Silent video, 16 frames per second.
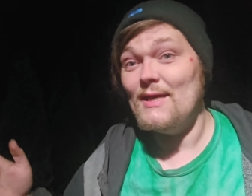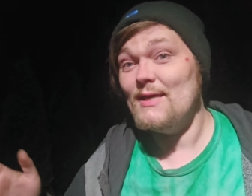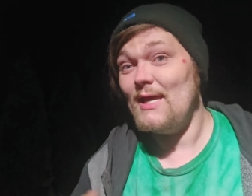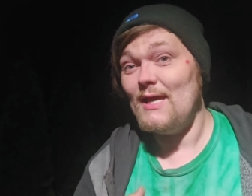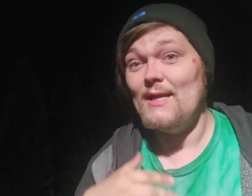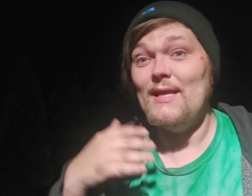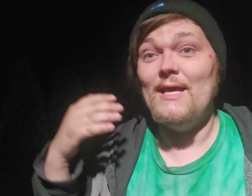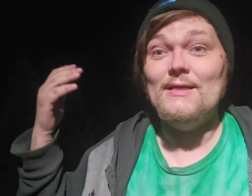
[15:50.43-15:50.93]
I
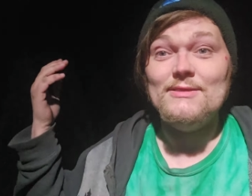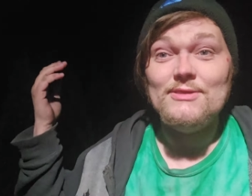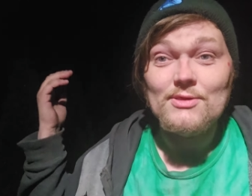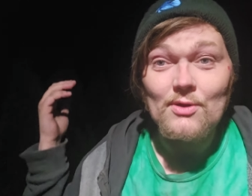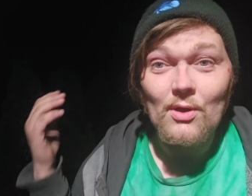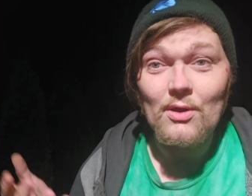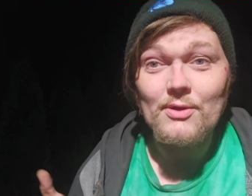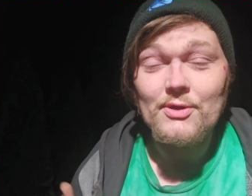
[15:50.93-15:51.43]
can't
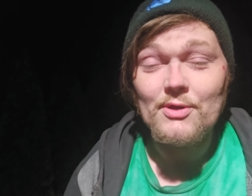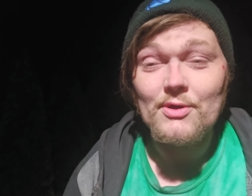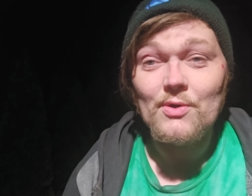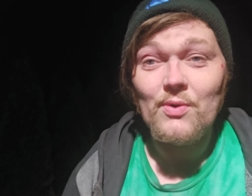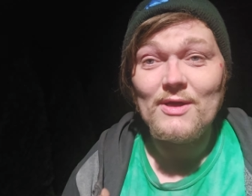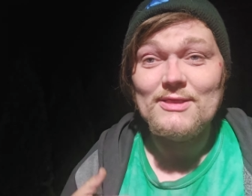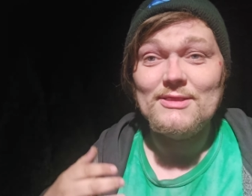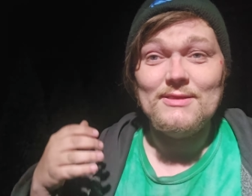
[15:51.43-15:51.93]
answer all your
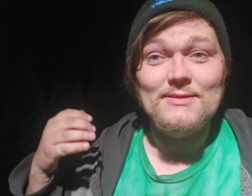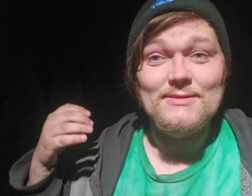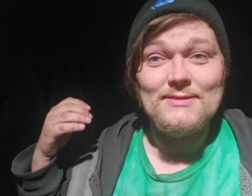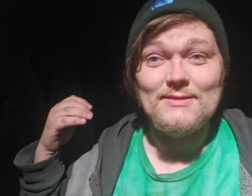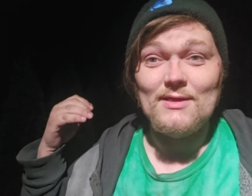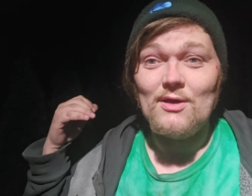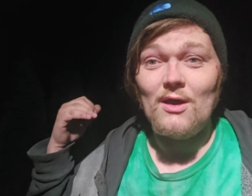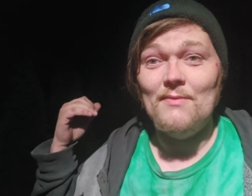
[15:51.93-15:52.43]
questions
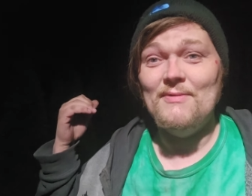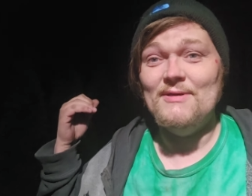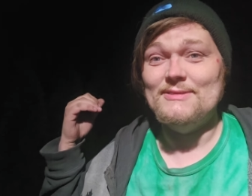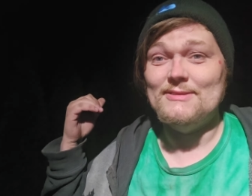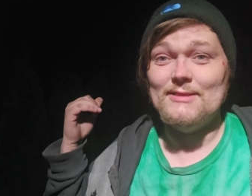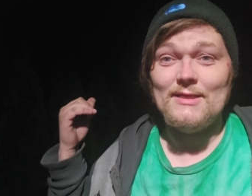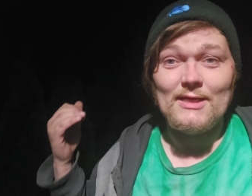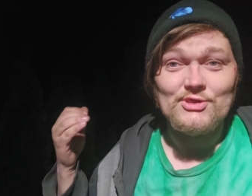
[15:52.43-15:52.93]
in the
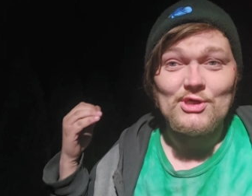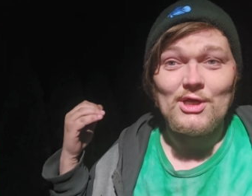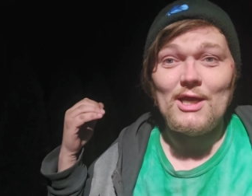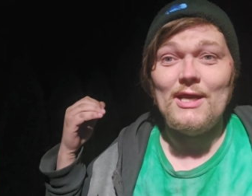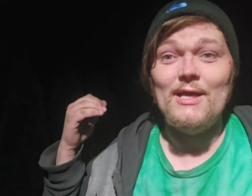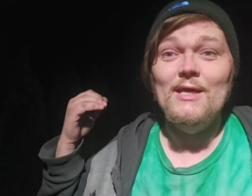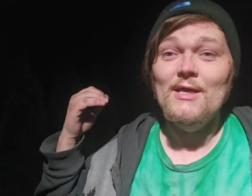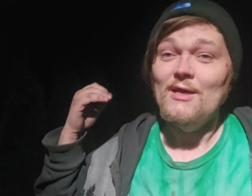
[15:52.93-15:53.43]
comments that I
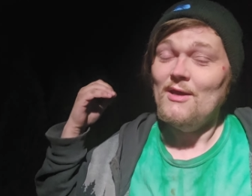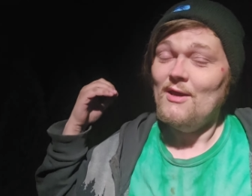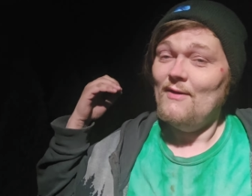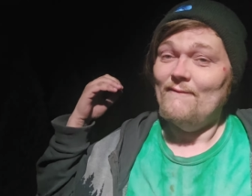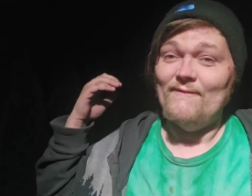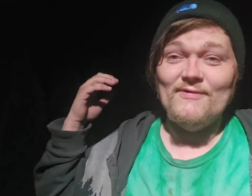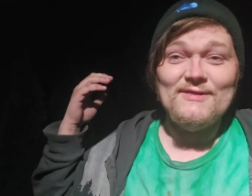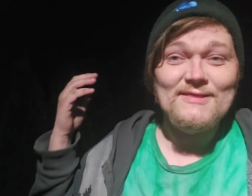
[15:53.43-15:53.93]
try
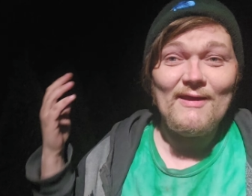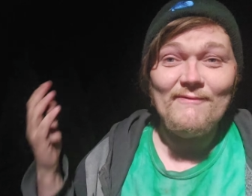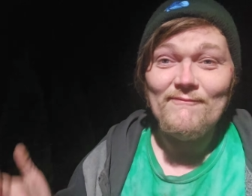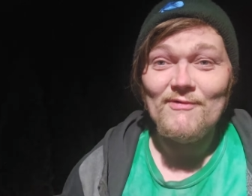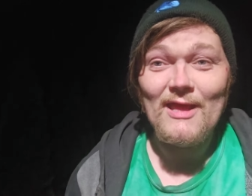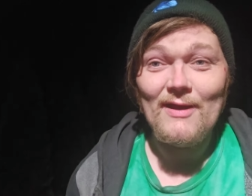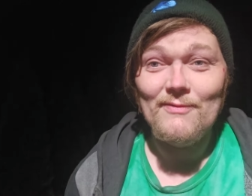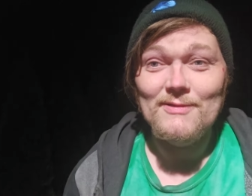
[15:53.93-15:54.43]
for
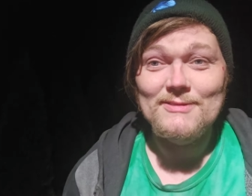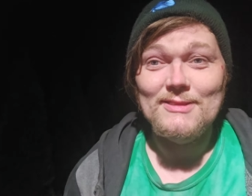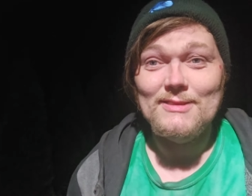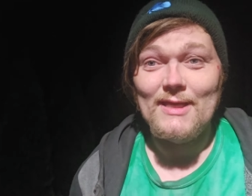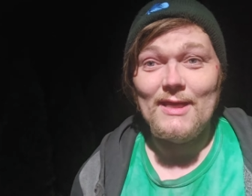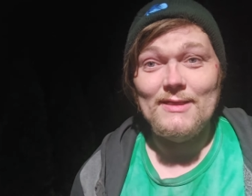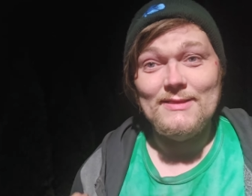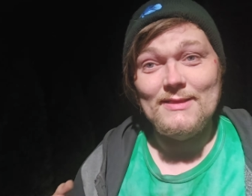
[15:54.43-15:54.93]
several hours a
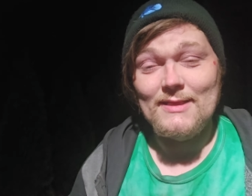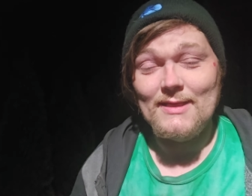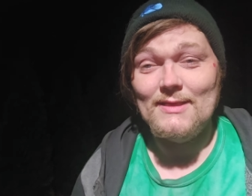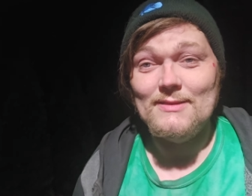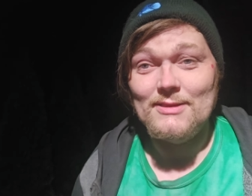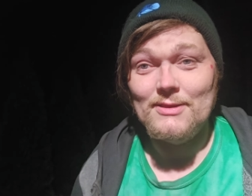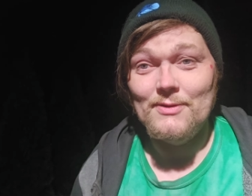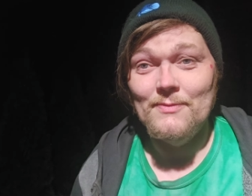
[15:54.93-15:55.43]
day to
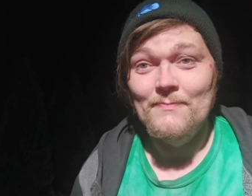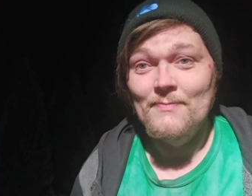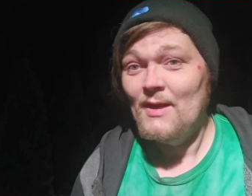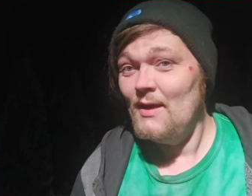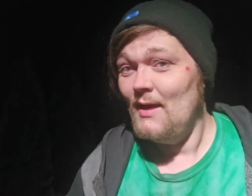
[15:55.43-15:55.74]
get to,